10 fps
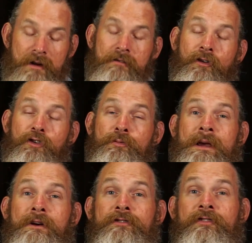1
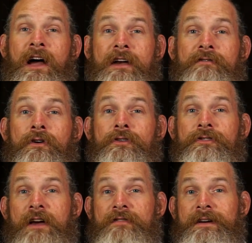Peter 5, verse
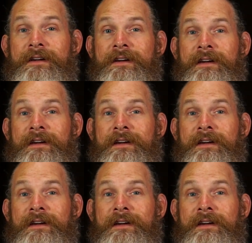7.